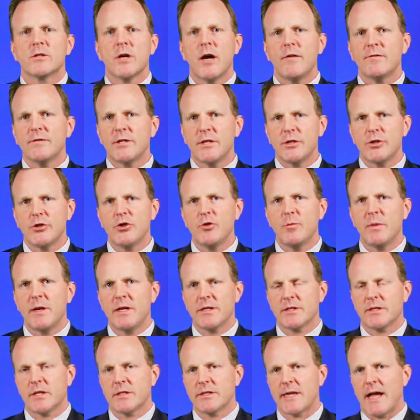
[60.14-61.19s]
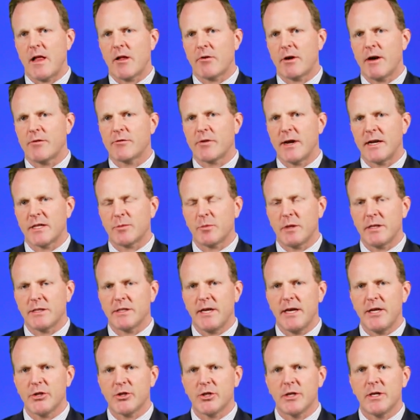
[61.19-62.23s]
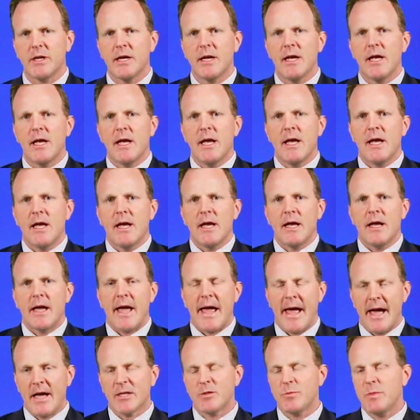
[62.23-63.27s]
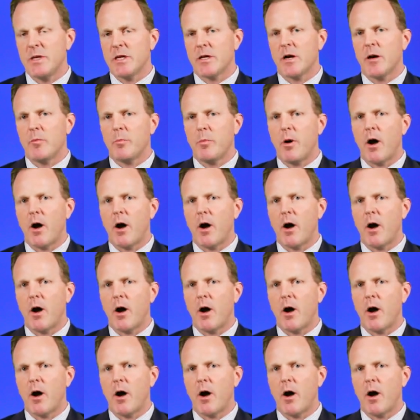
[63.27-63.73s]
soft tissue meniscus allograft transplantation has become